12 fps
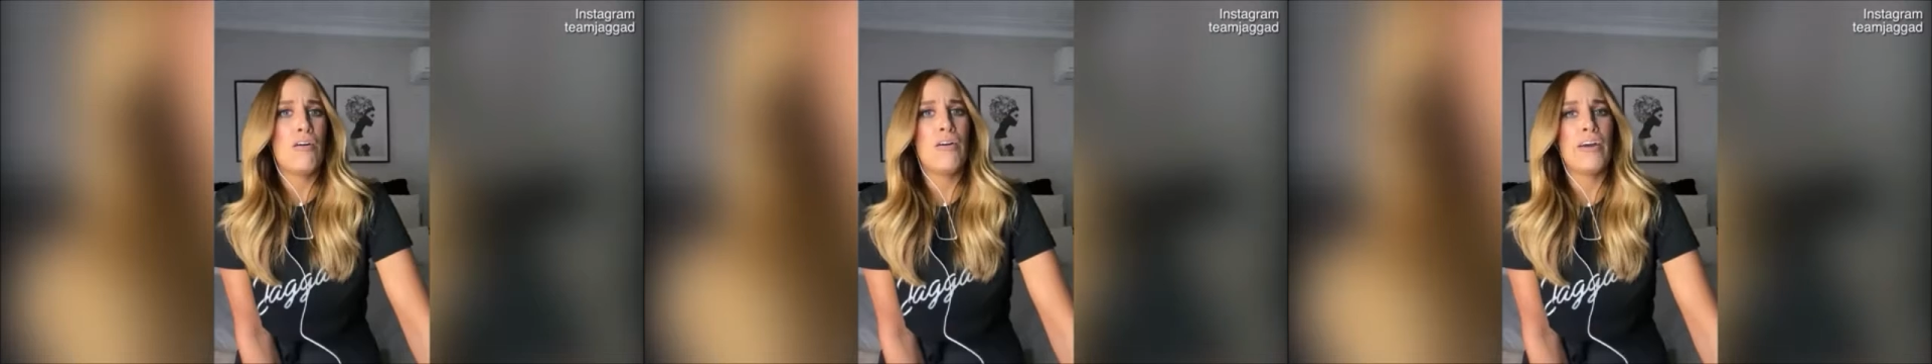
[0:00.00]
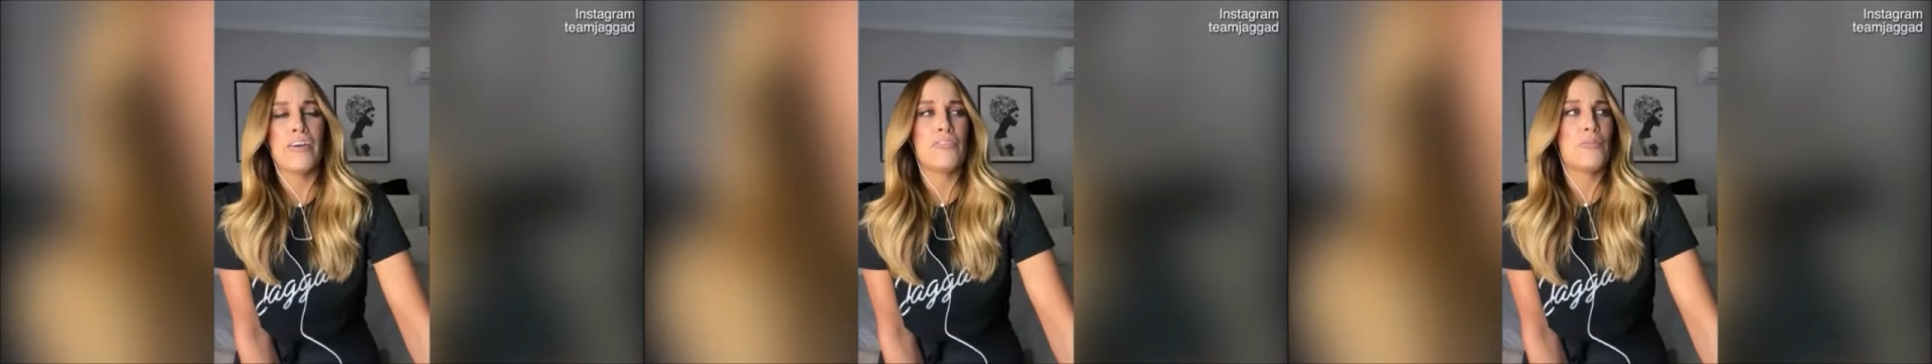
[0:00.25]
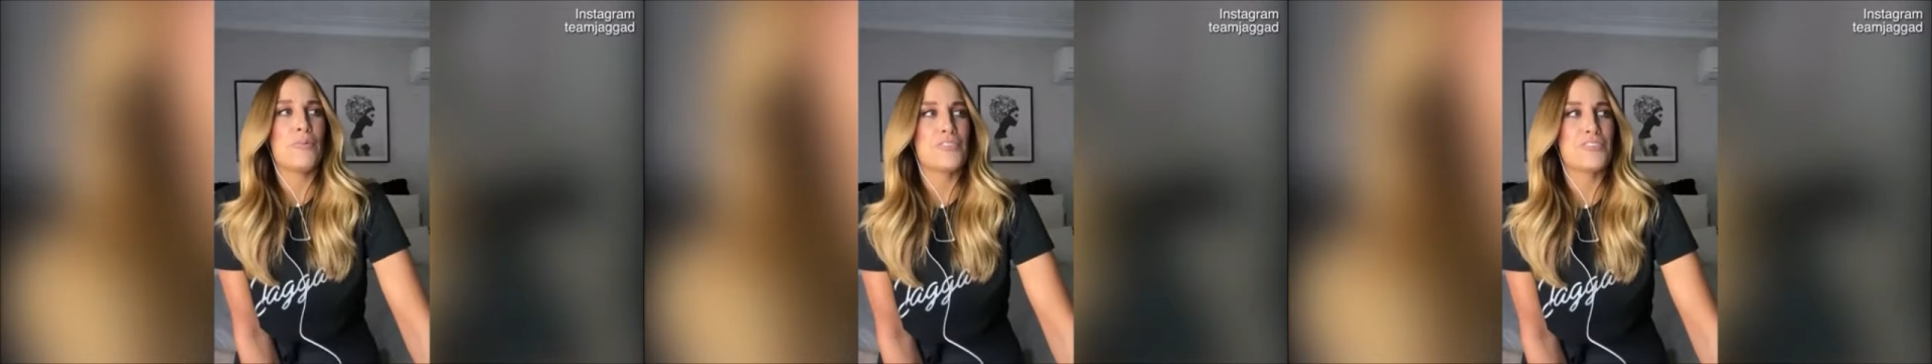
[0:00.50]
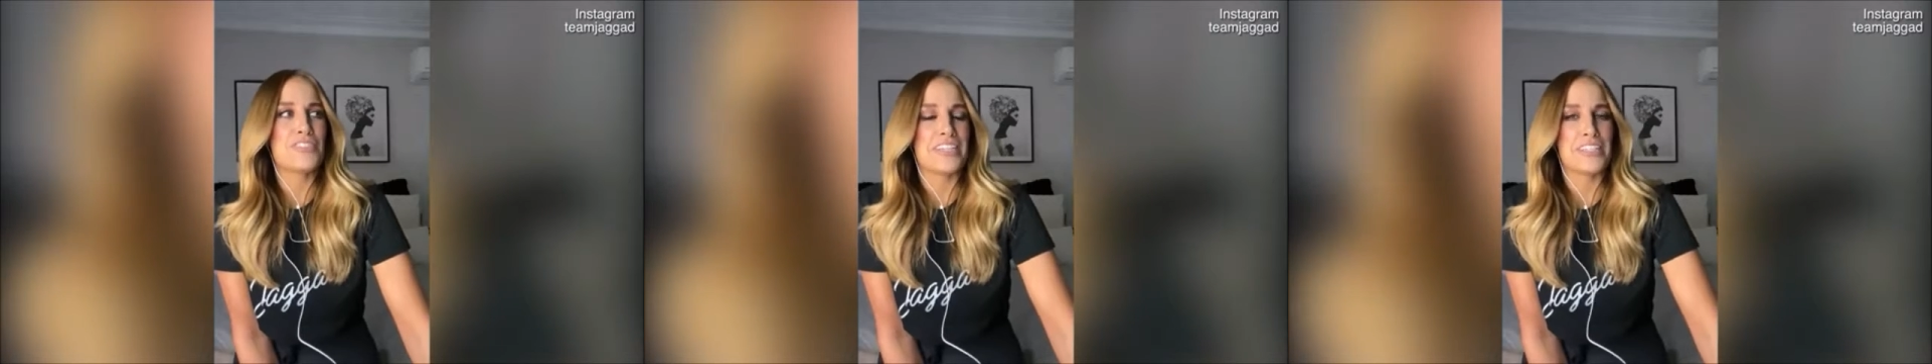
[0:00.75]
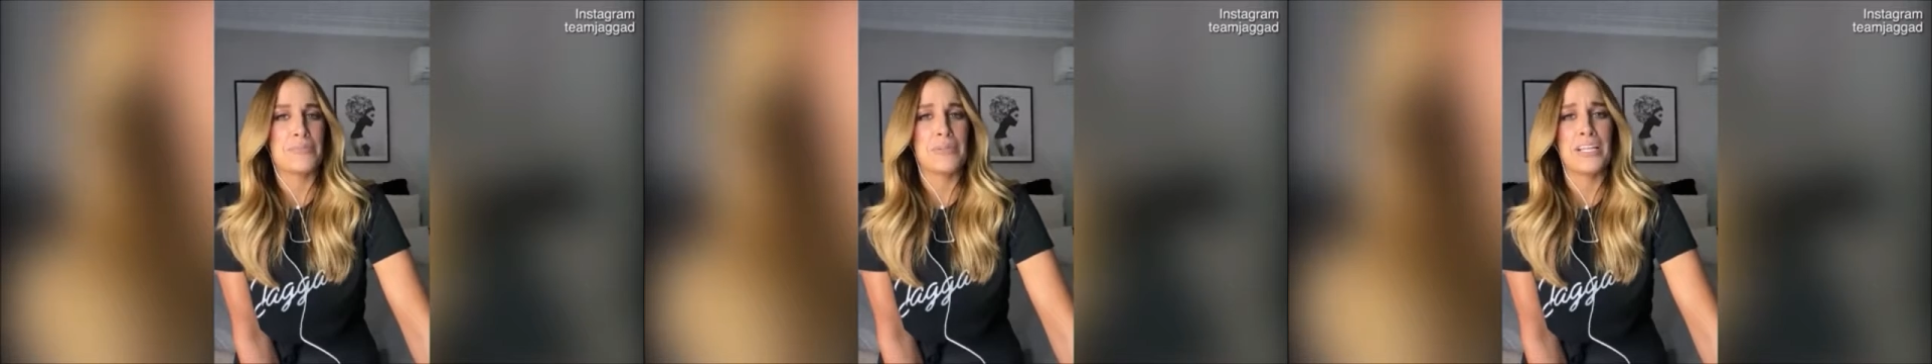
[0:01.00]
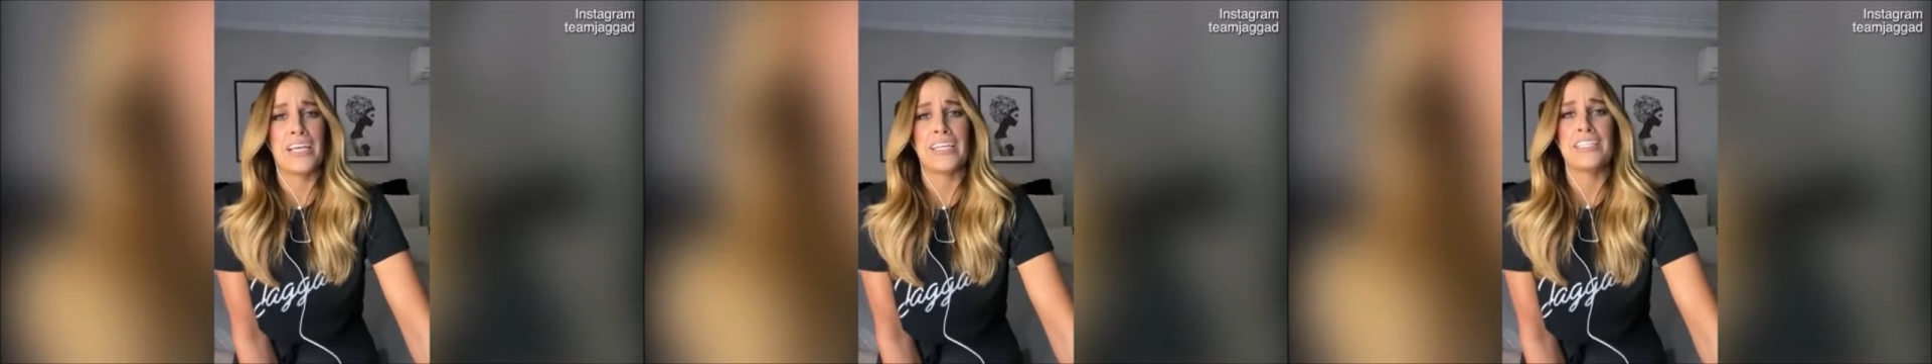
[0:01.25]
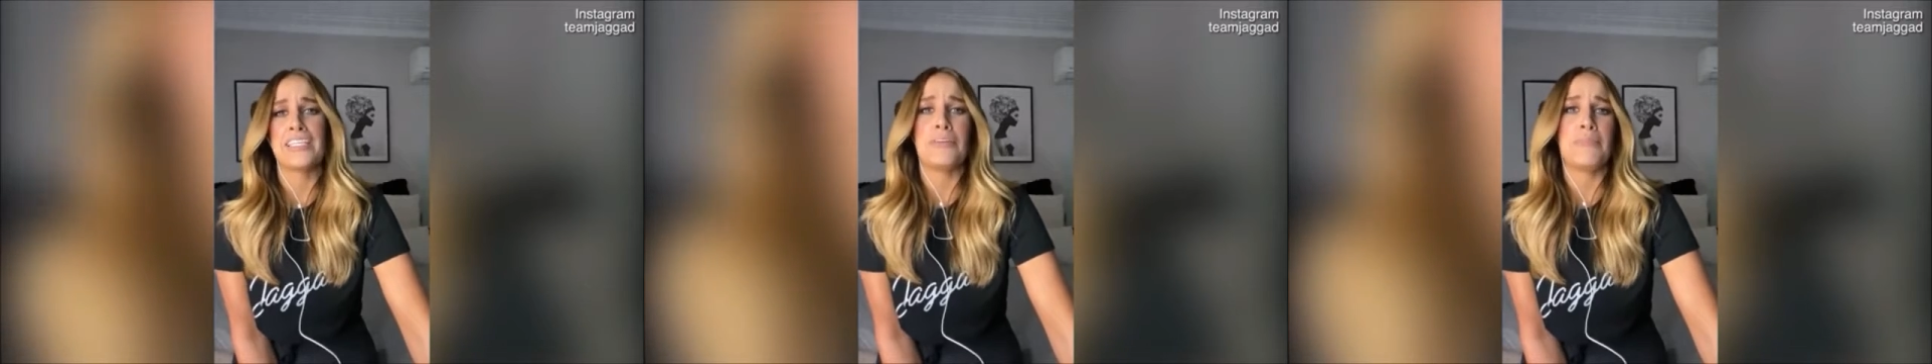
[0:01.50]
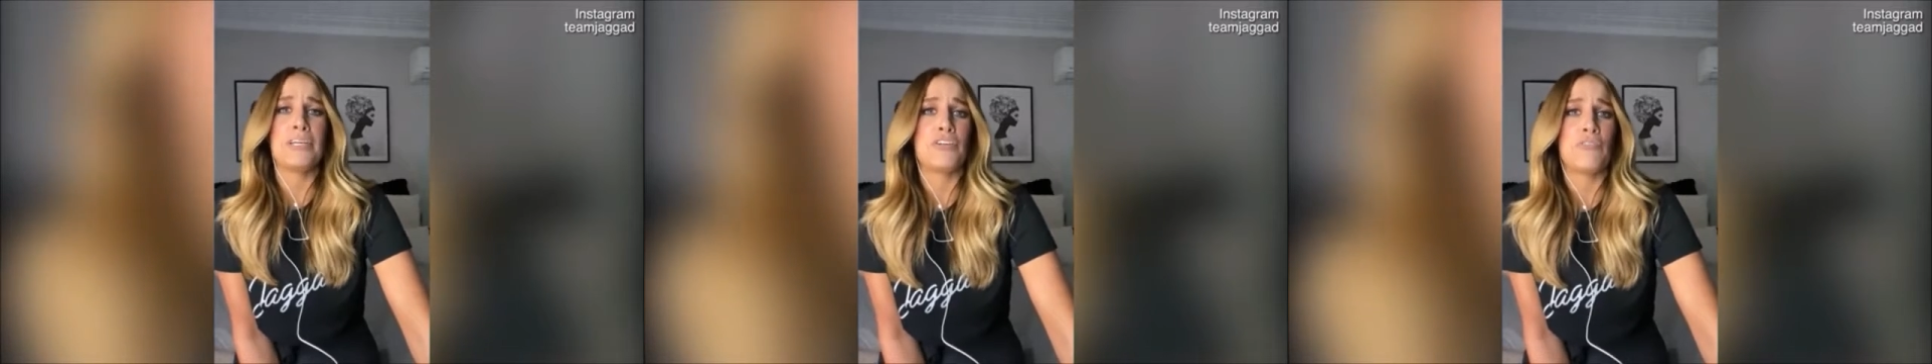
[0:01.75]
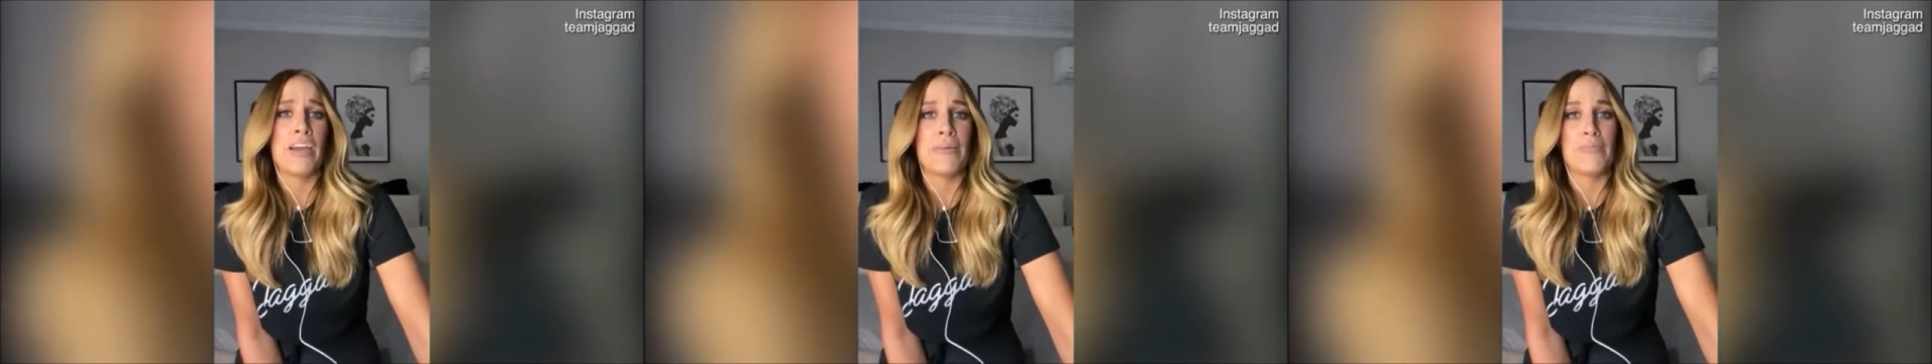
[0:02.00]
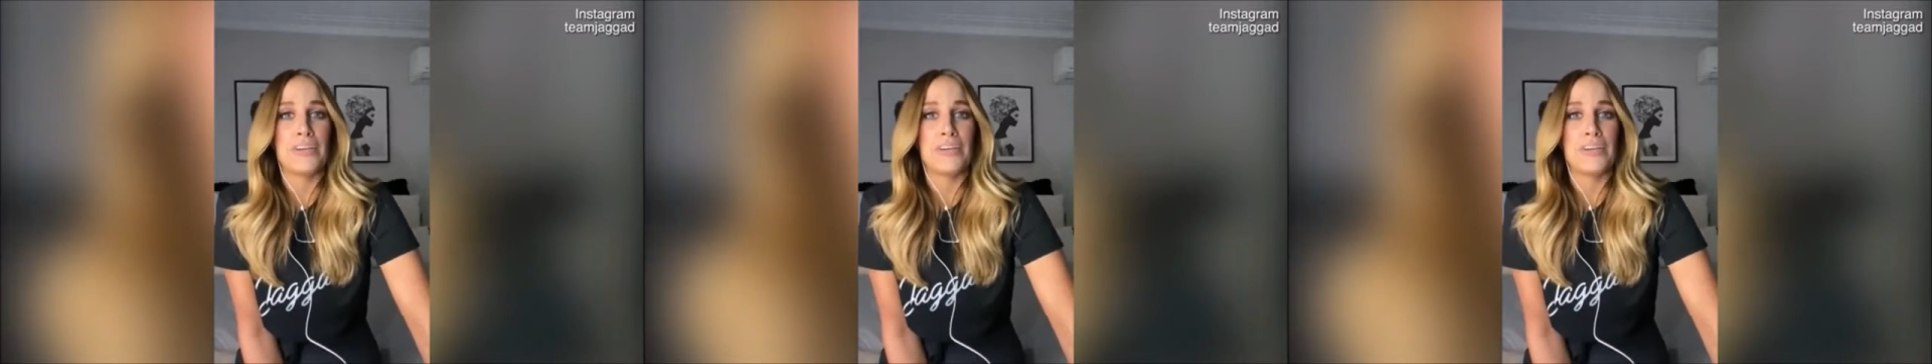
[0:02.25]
oh, everyone was texting me like, it's going to be great.